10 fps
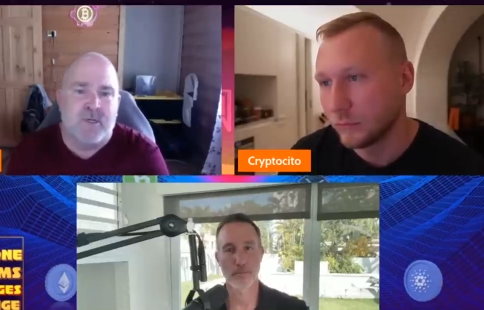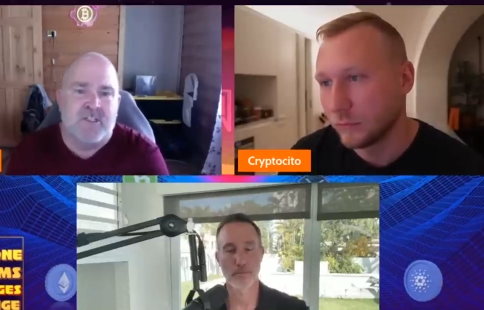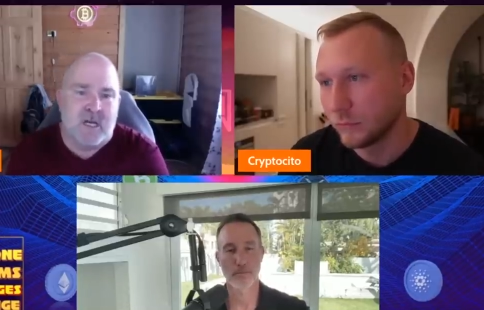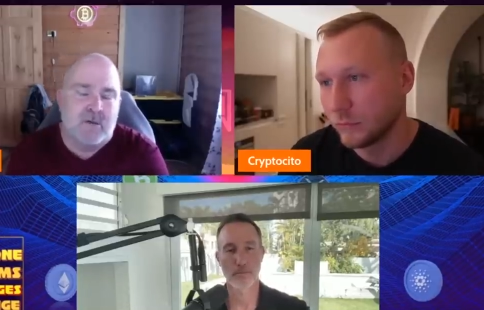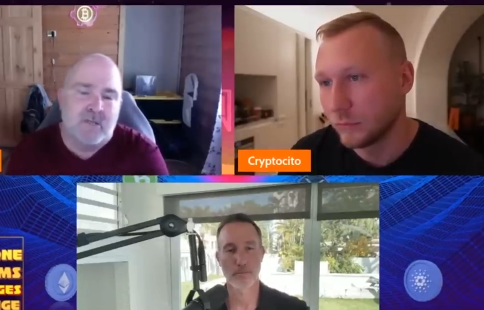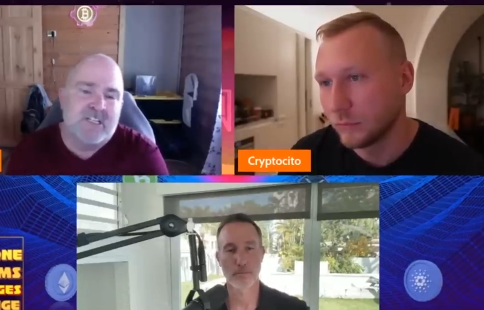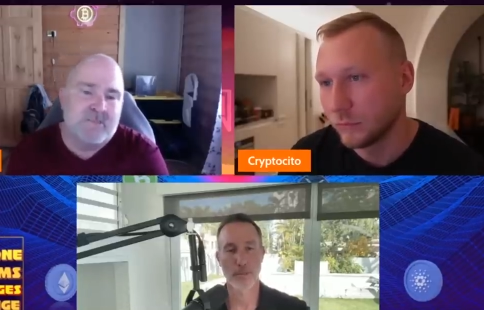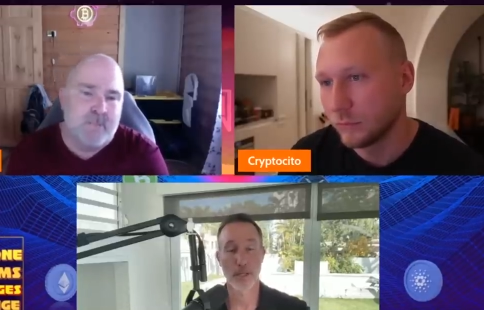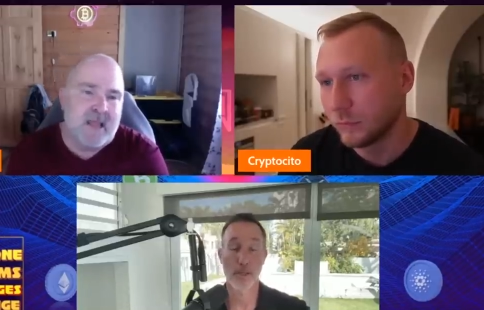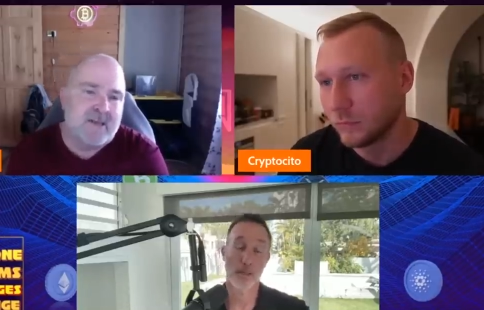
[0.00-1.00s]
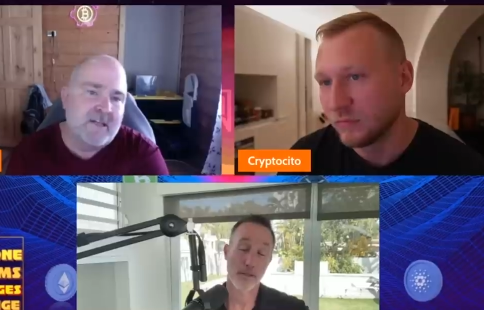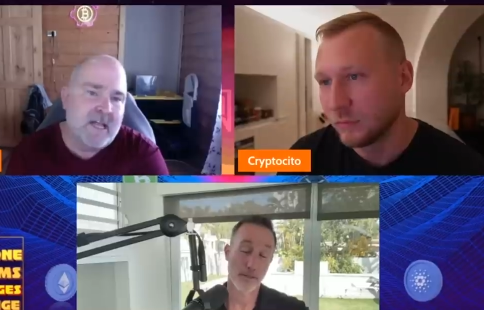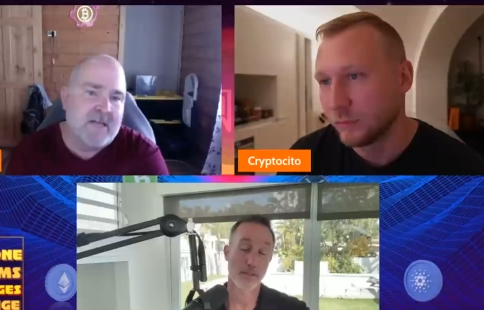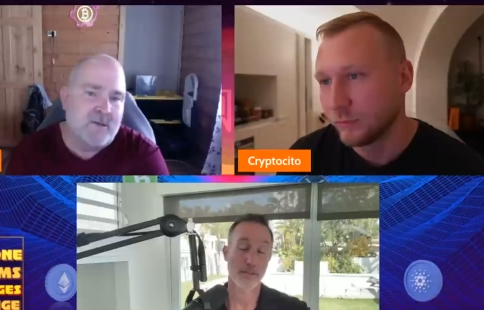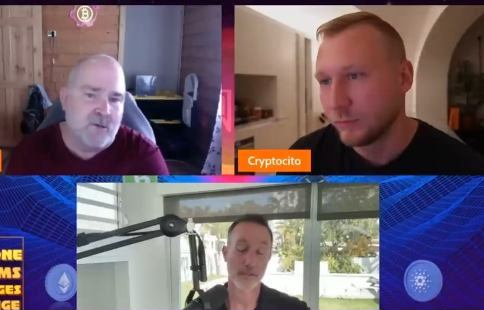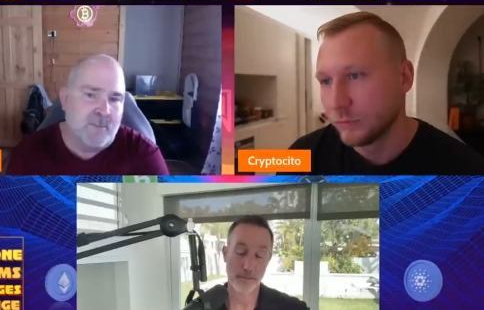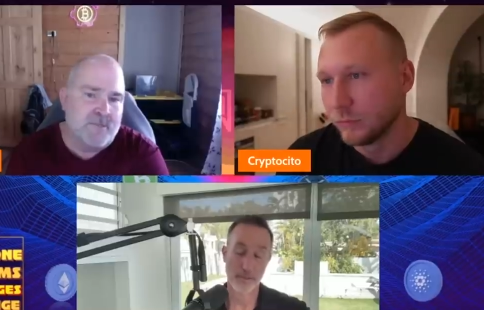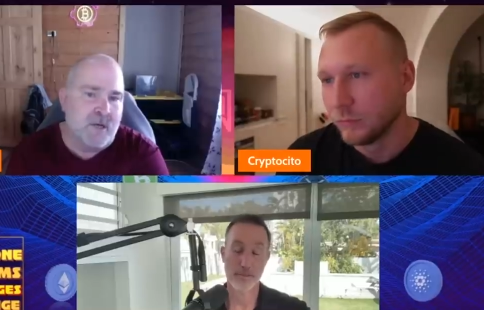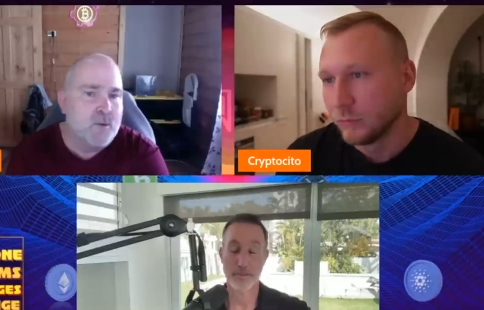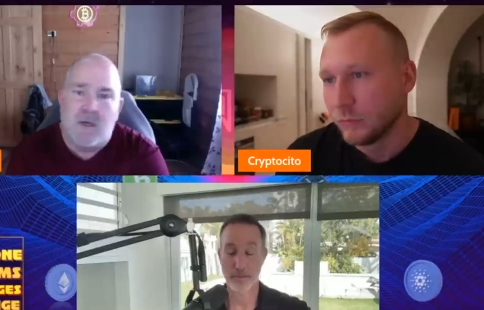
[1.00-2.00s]
Speaker 1: we generally speculate in
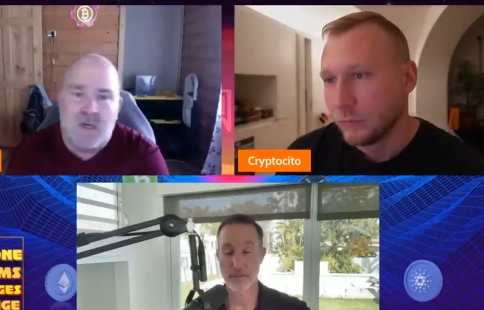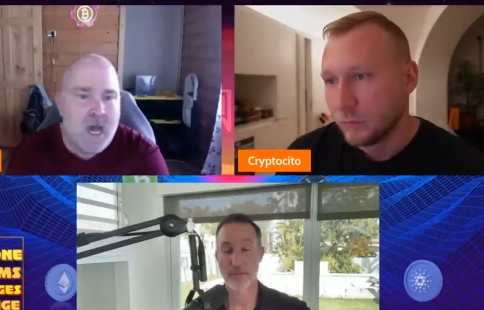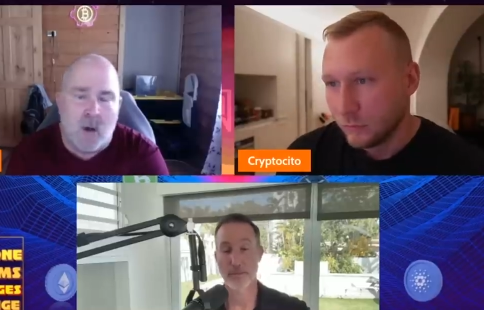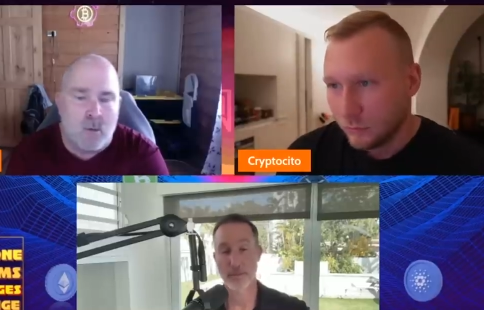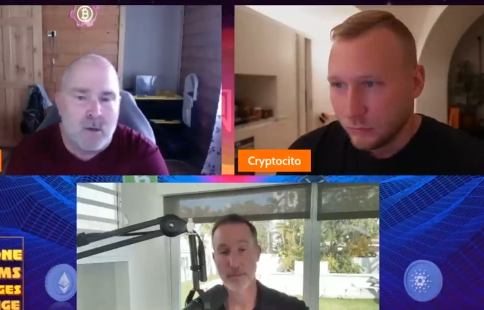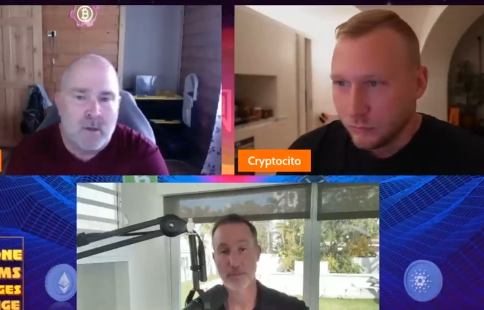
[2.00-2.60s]
crypto? No.